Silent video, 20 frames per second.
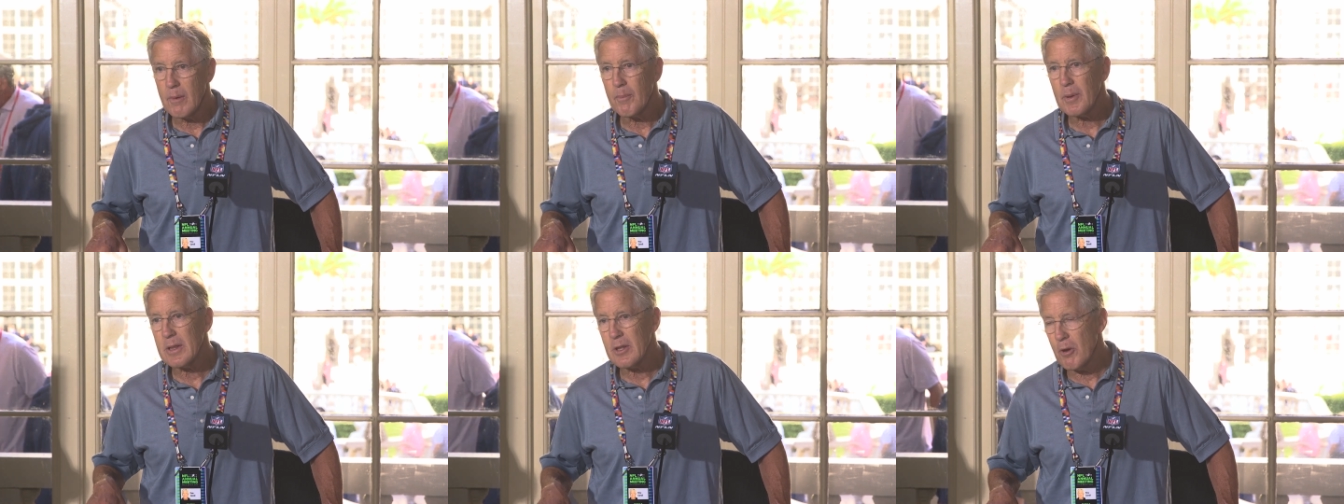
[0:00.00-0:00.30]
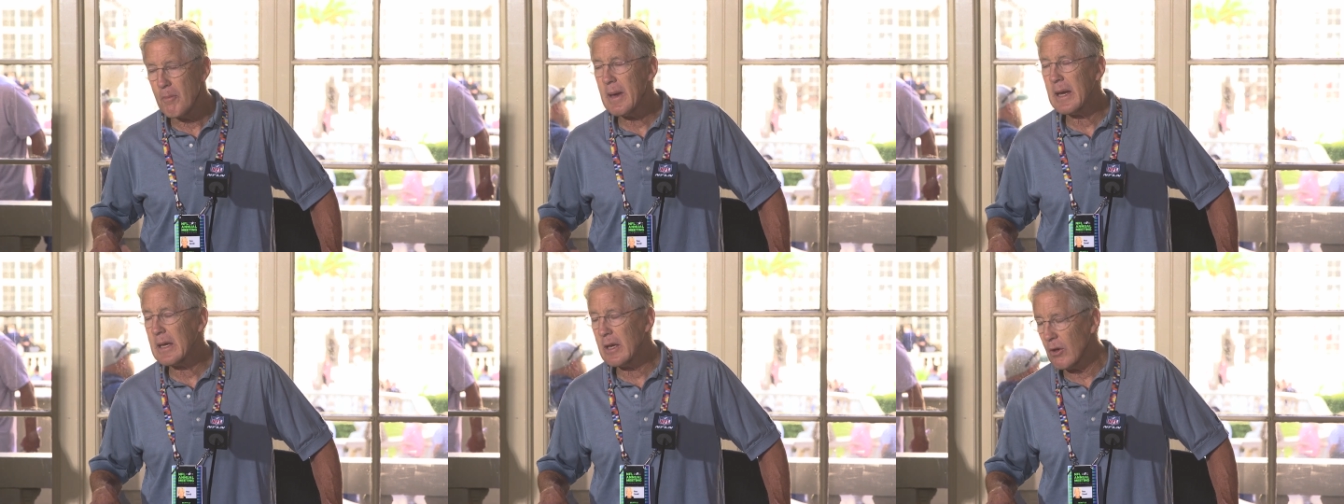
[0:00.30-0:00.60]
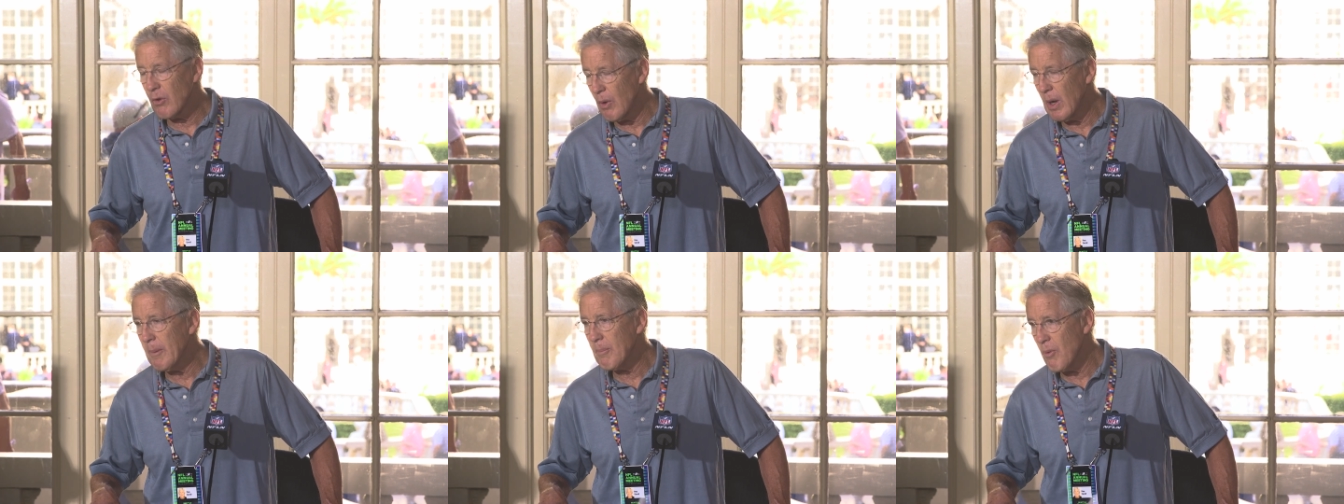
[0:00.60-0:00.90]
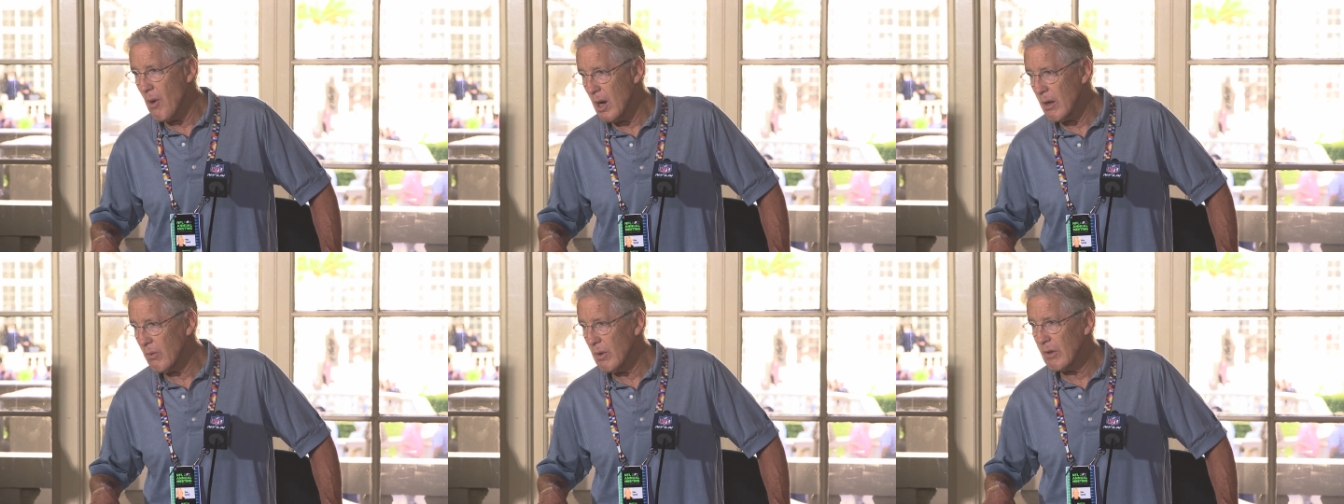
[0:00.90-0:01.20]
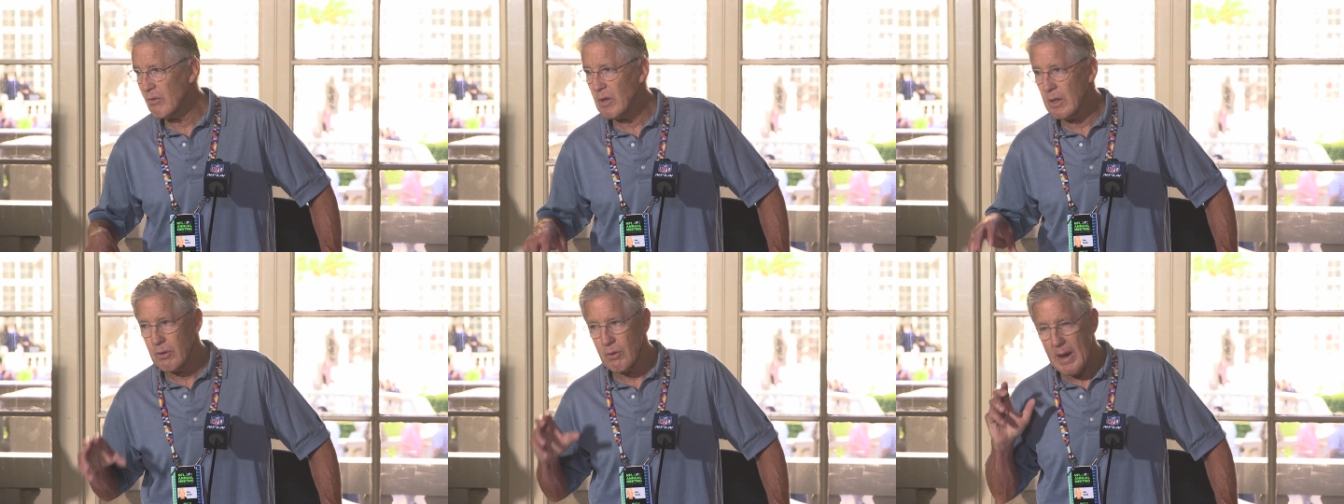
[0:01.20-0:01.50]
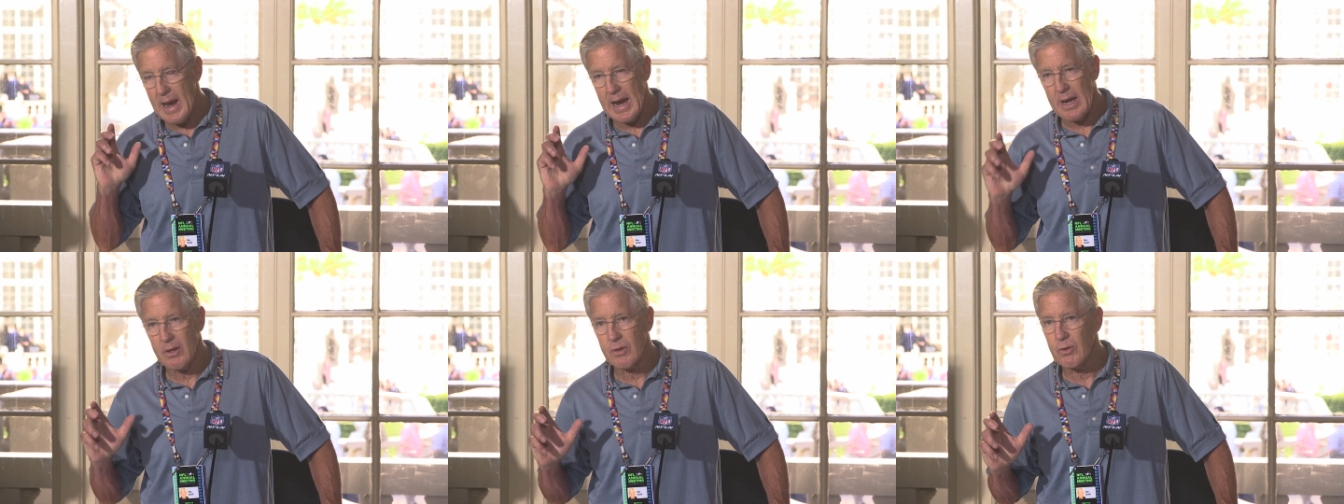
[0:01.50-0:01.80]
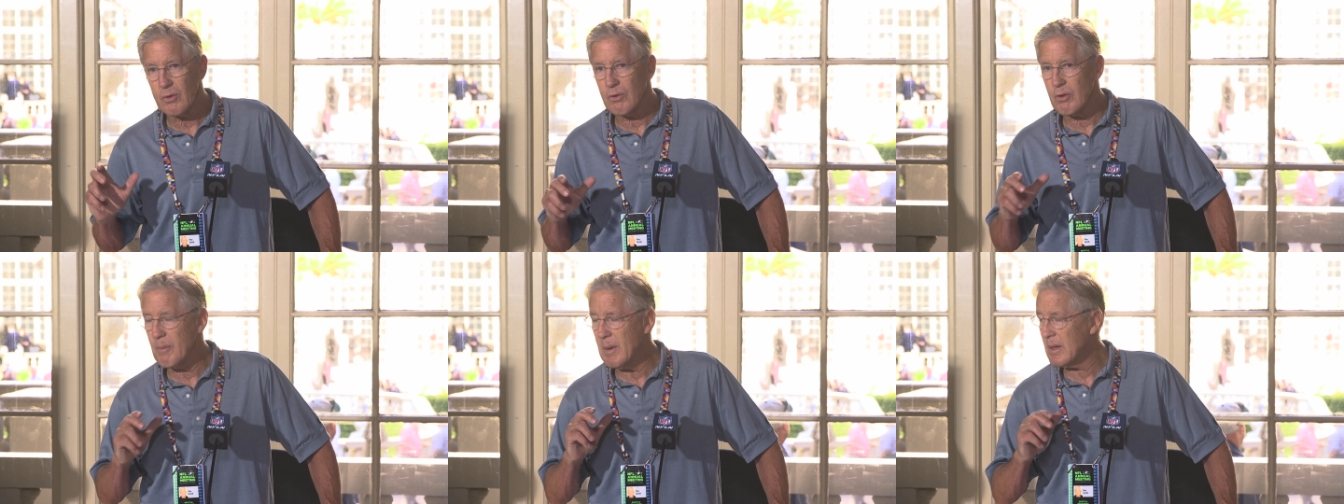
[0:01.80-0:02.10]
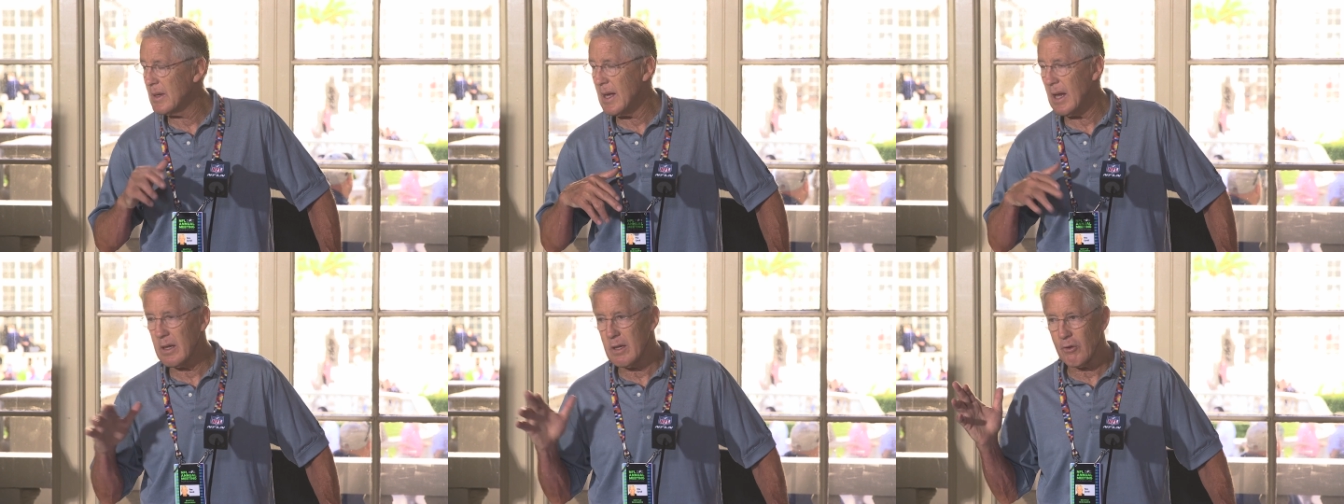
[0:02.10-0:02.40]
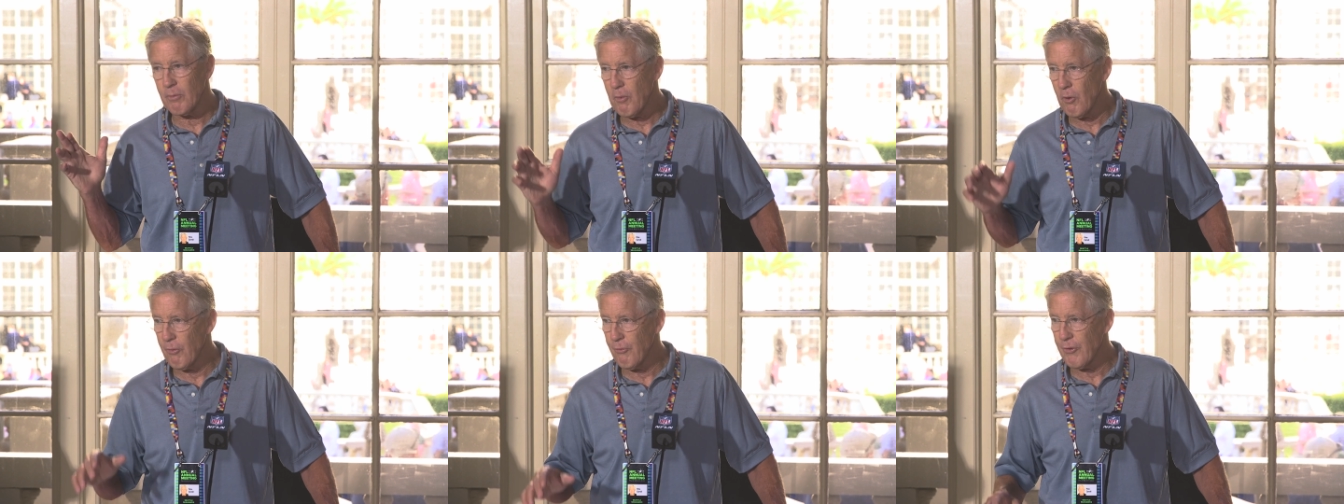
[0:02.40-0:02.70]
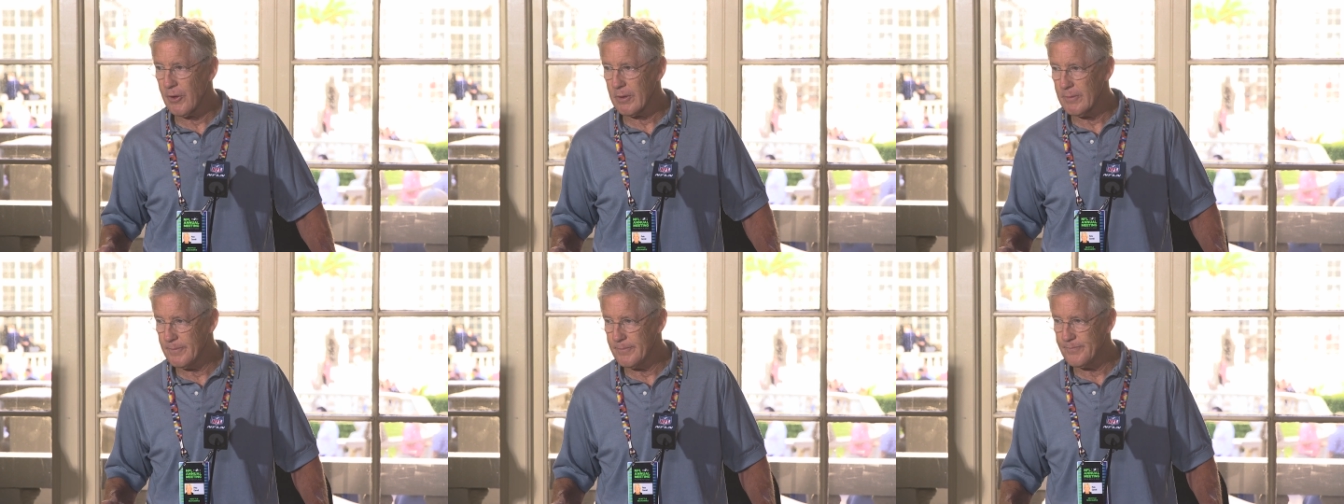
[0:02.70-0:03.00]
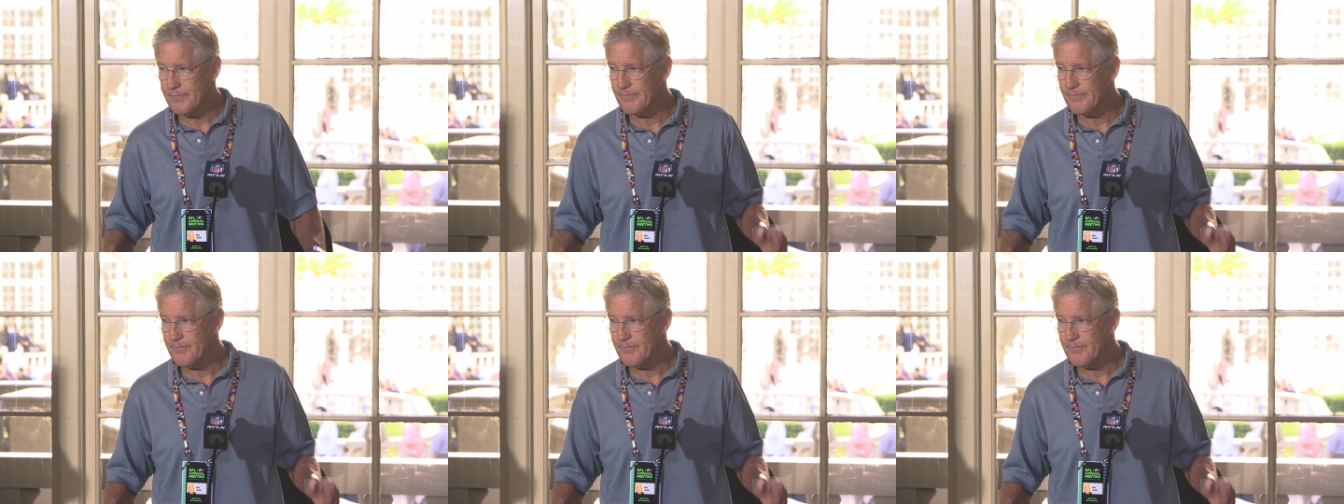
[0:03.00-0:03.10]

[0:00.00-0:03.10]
but they're making great progress, and their attitude and their mentality is perfect